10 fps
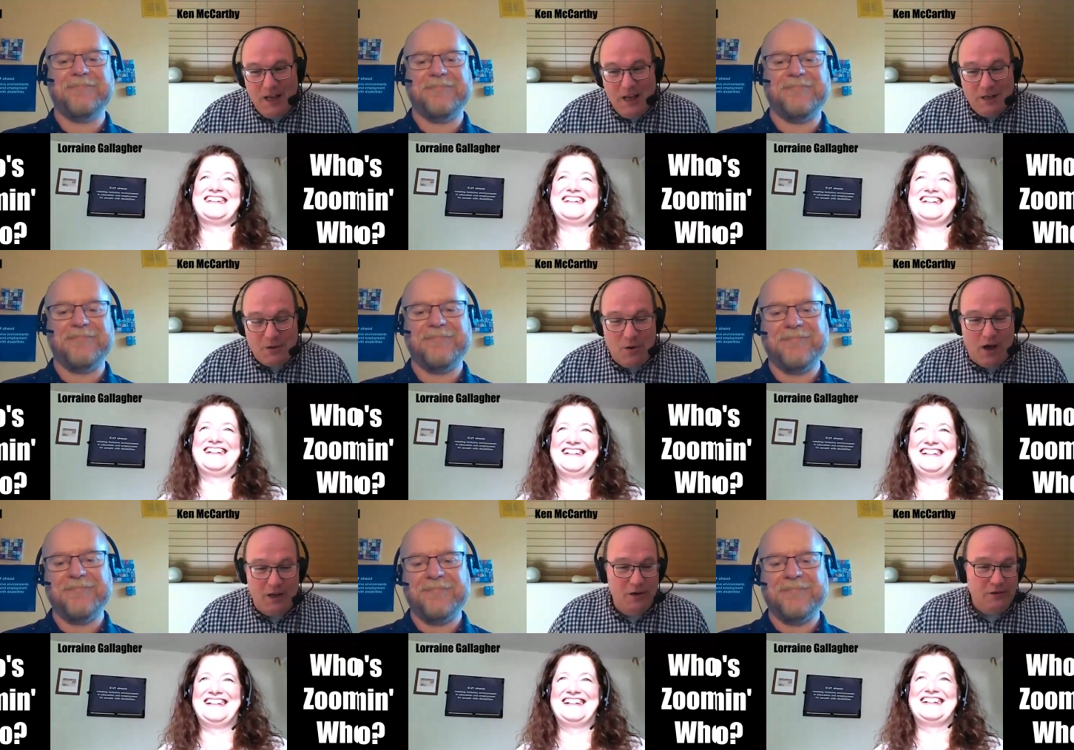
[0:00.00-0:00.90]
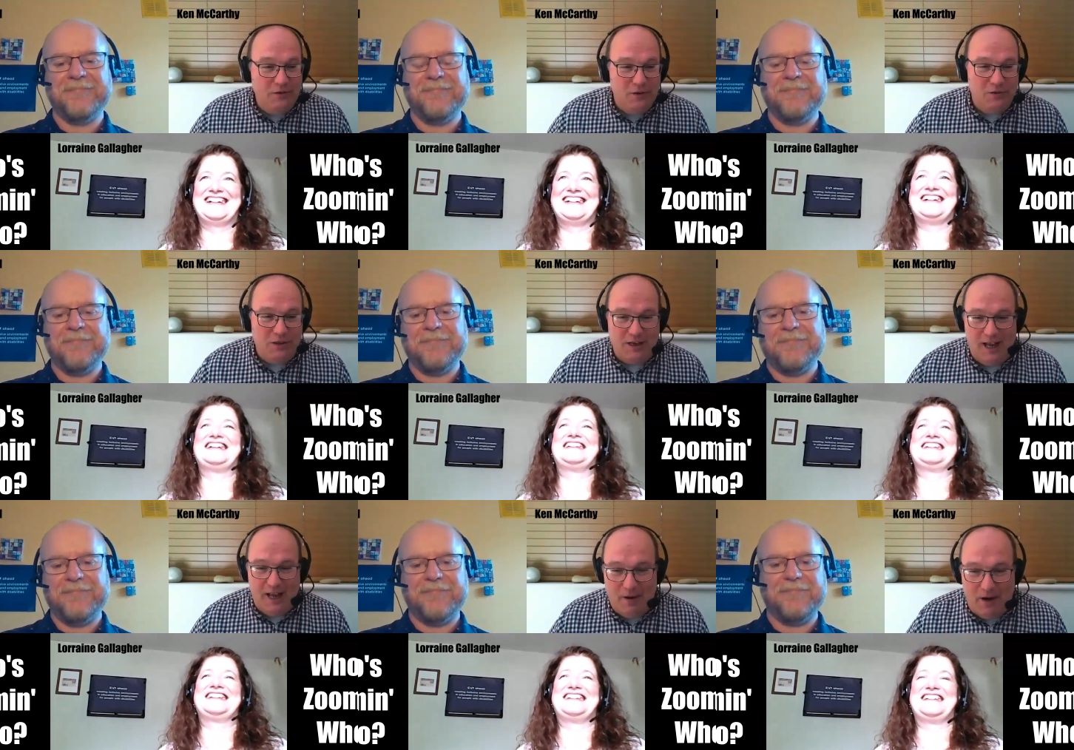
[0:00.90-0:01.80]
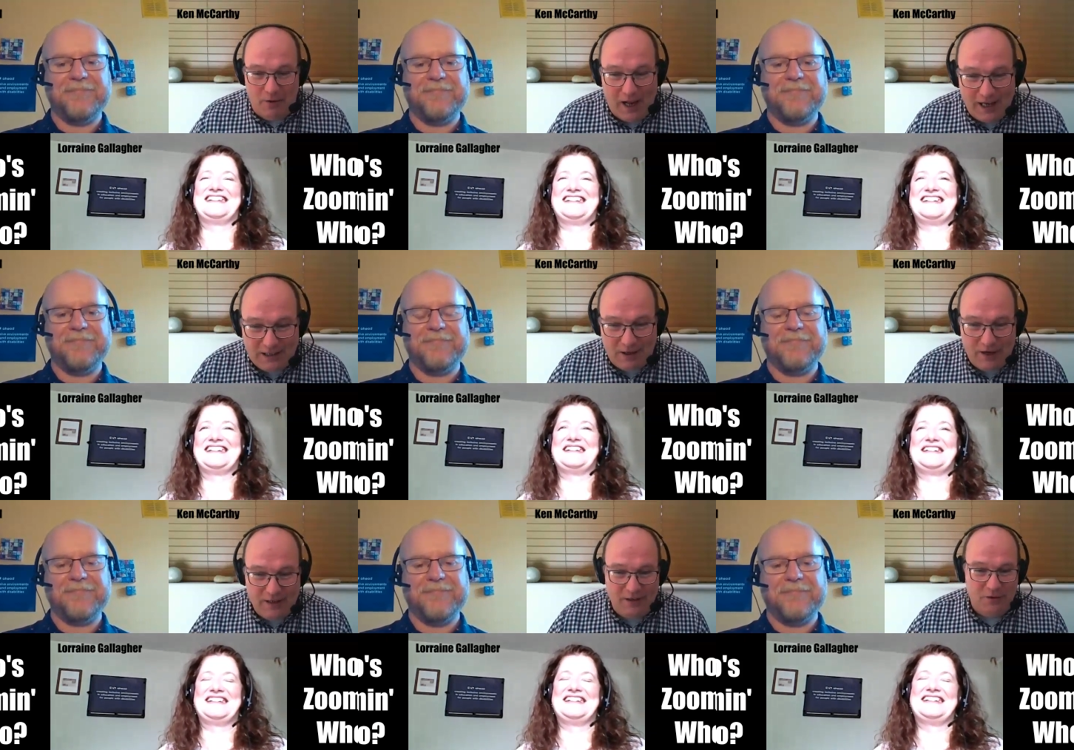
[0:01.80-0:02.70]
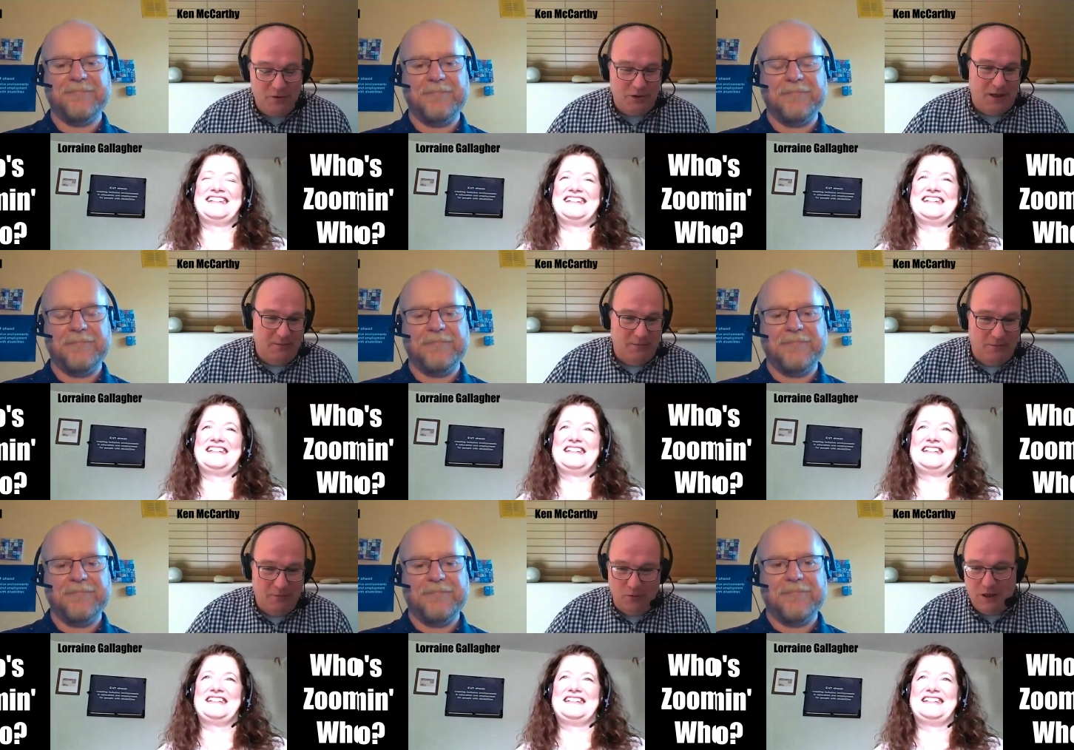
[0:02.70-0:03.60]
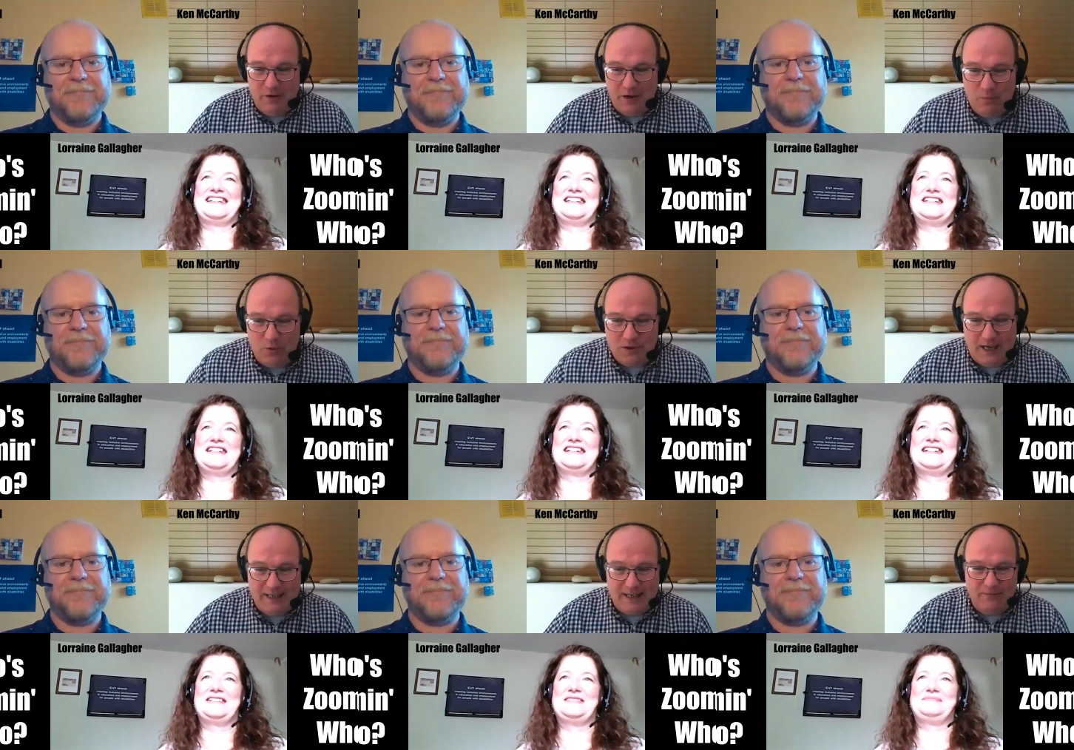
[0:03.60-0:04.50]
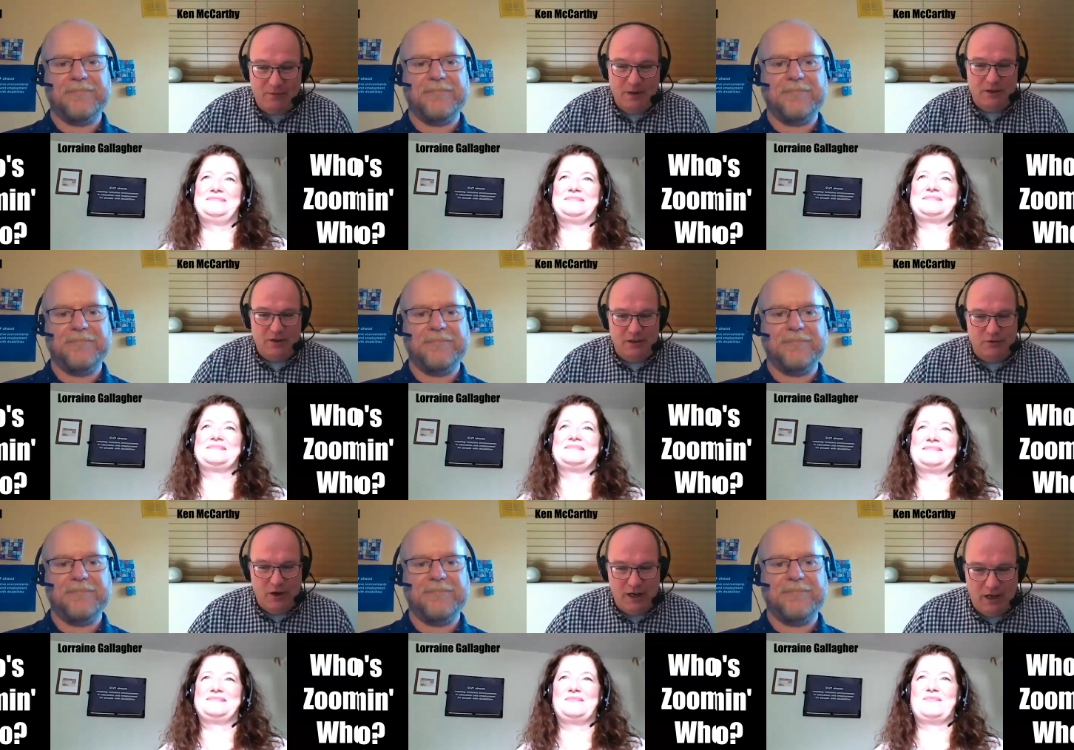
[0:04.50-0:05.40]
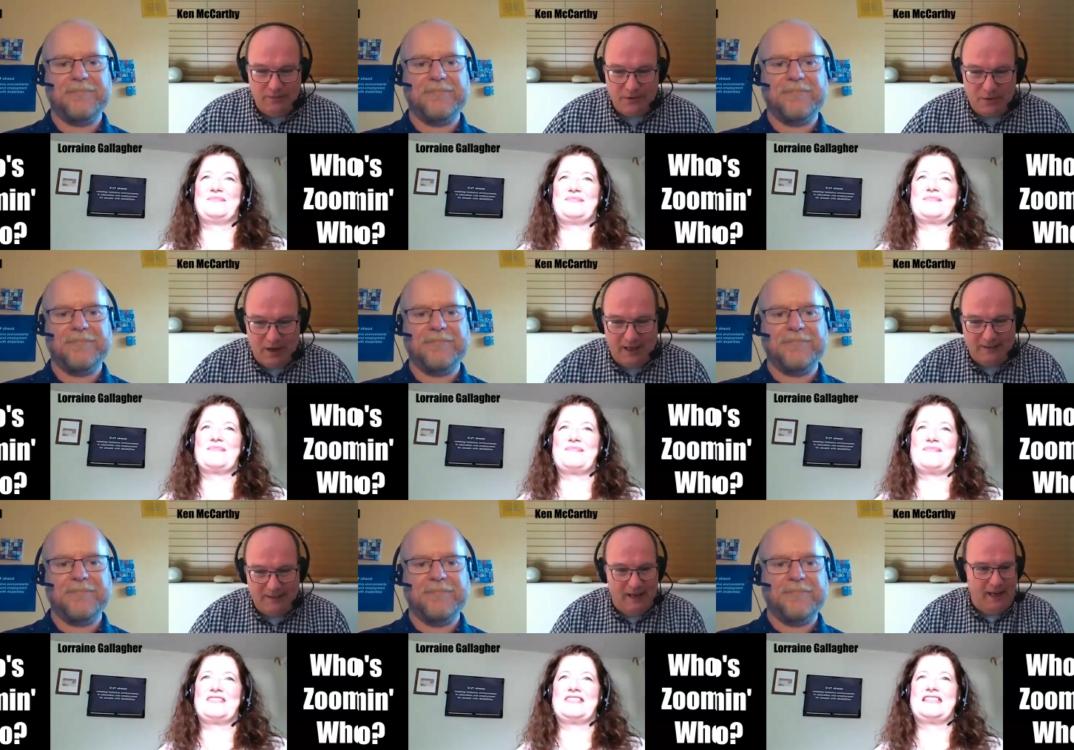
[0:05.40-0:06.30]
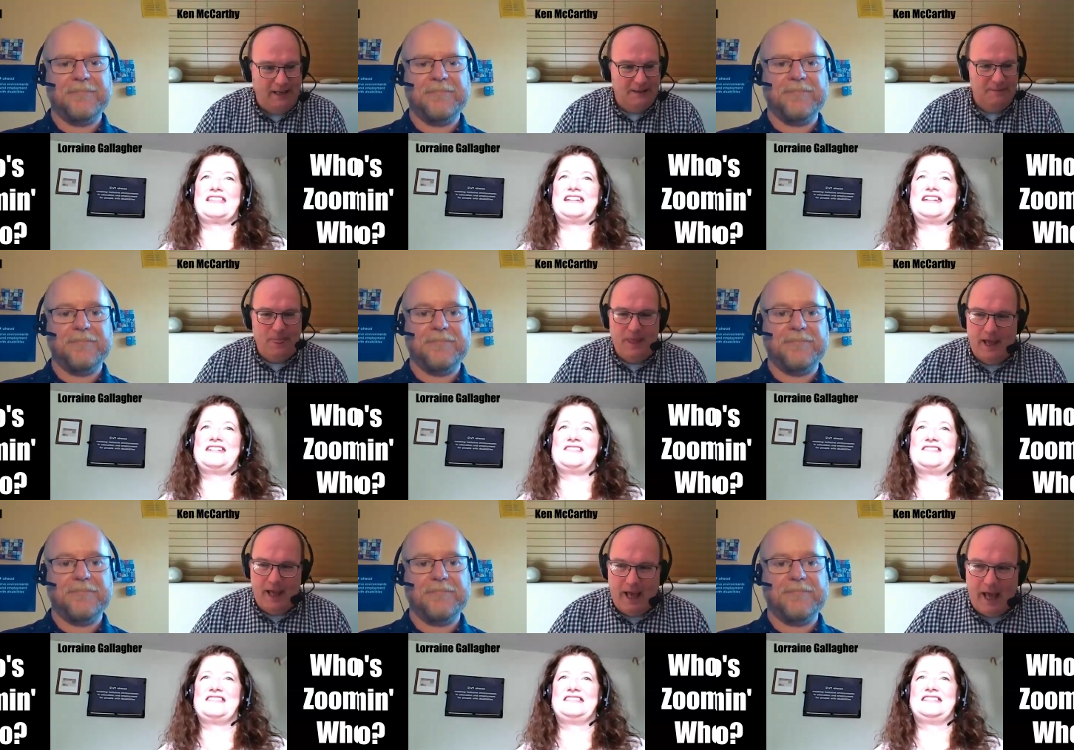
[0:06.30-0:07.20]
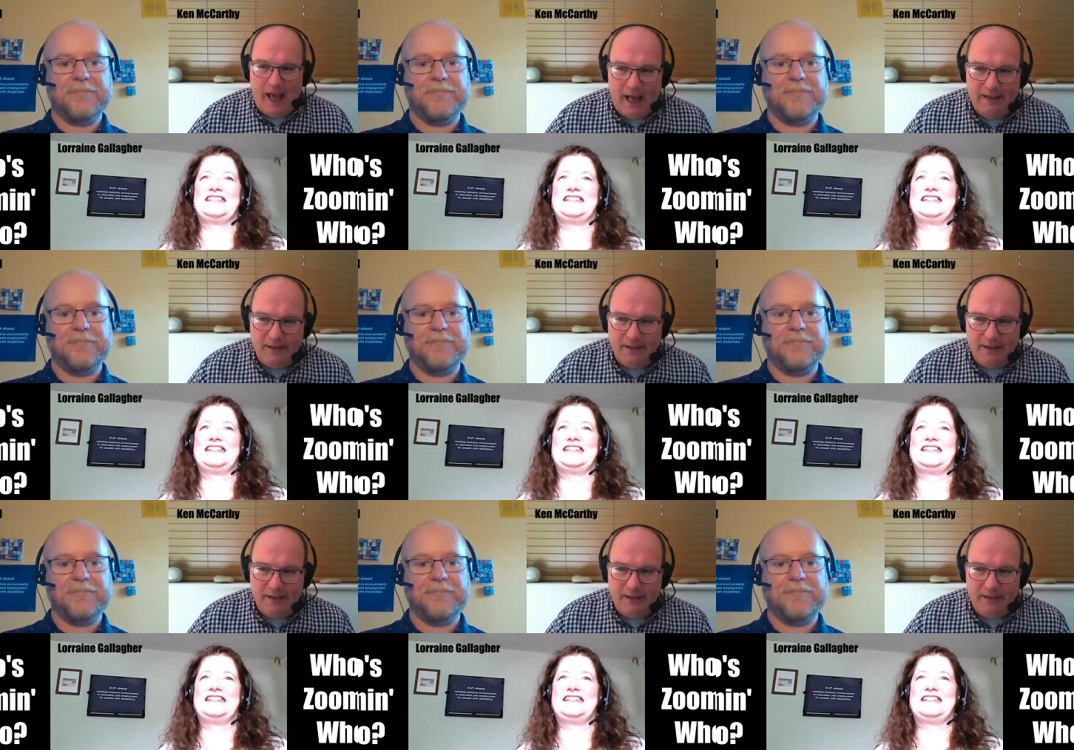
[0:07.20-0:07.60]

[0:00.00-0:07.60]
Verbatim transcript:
Speaker 1: So I'm going to introduce, uh, I'm going to ask Lorraine to introduce herself first. Lorraine works as Information and Training Officer at AHEAD. Uh, and